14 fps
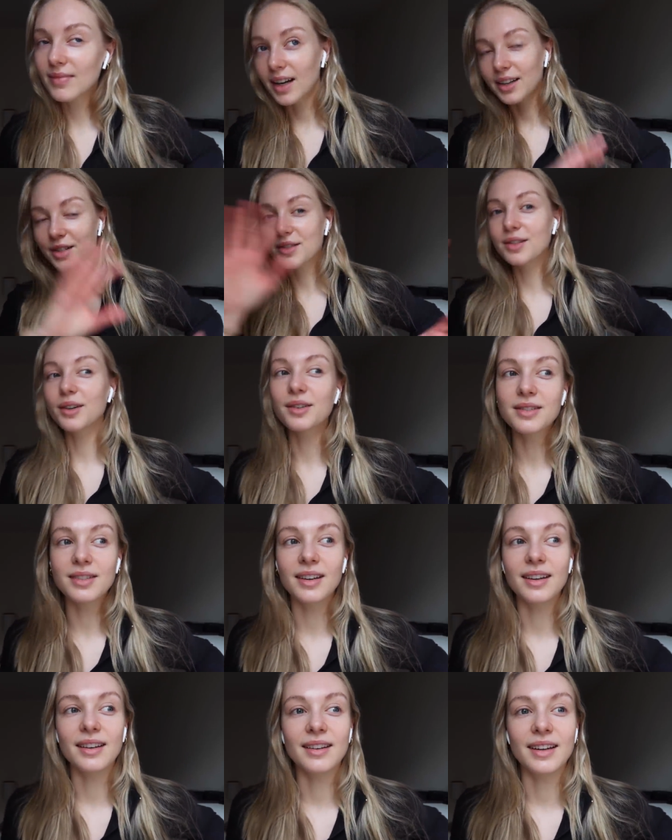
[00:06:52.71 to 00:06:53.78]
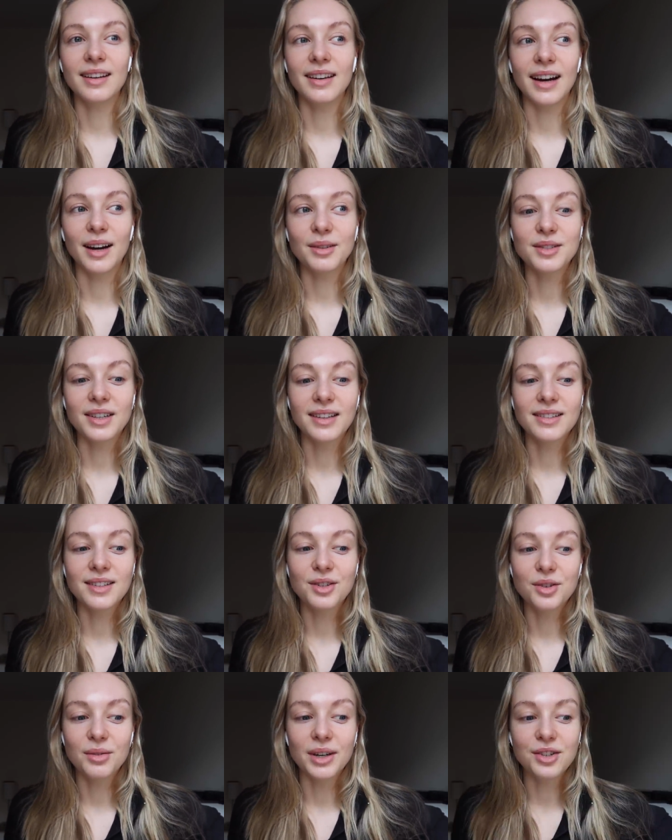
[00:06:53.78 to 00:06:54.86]
I just notice it in, in outside
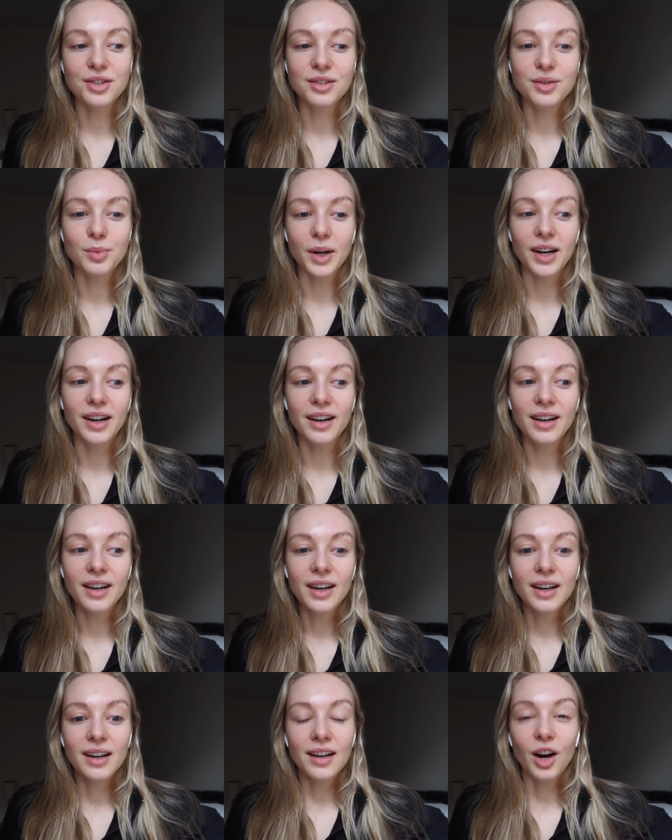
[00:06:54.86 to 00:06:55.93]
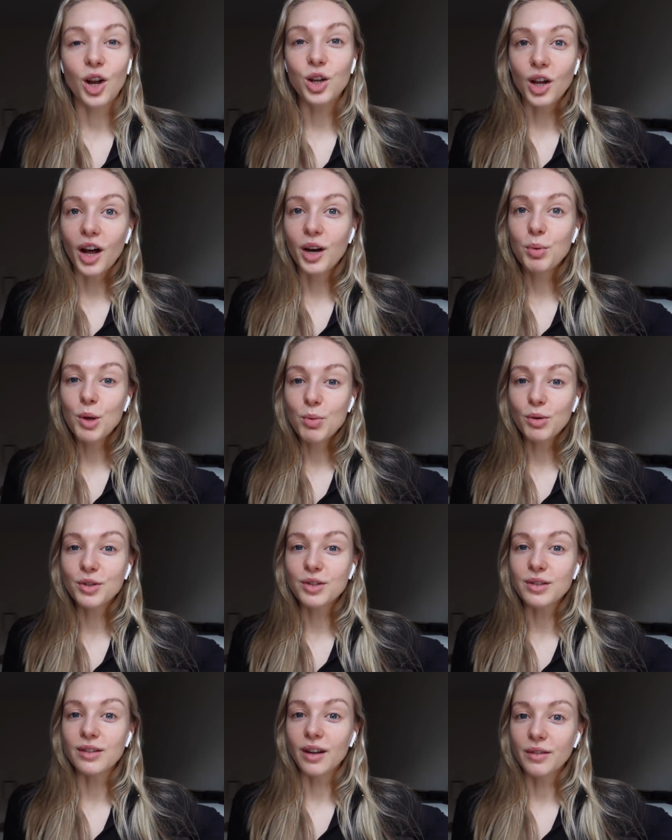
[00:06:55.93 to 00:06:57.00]
situations where a lot of people
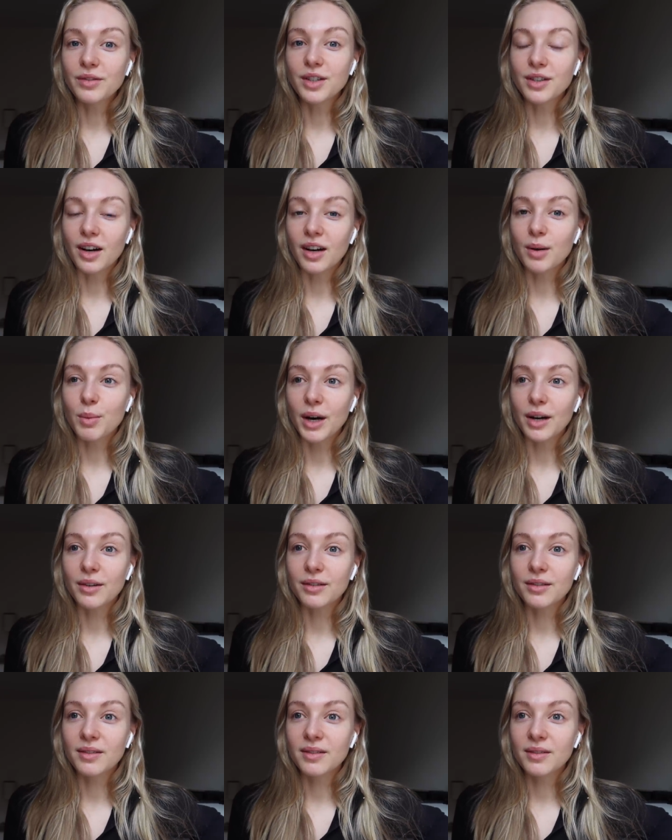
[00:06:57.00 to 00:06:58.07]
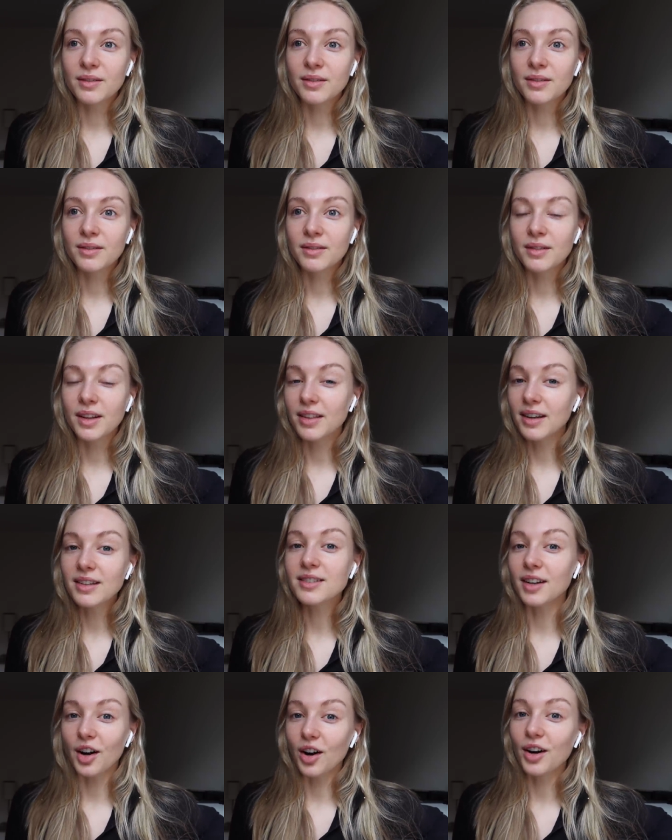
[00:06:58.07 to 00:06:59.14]
just love to talk about the things
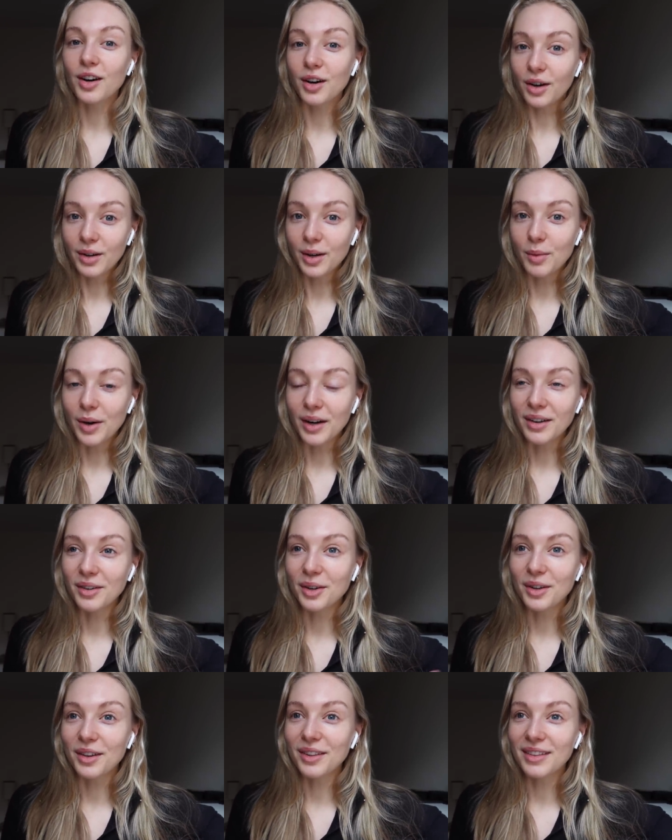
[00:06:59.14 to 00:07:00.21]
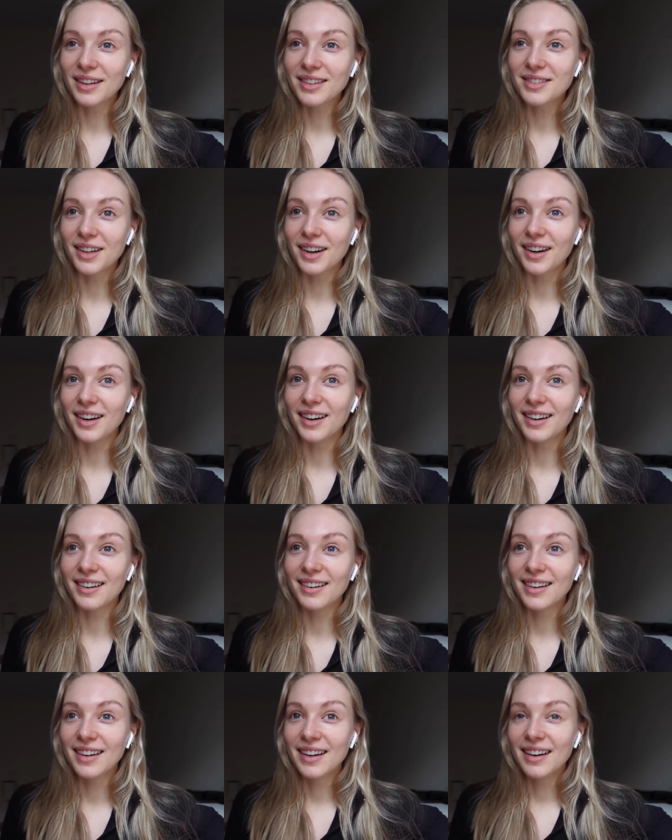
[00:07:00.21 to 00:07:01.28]
that aren't going well or the things that are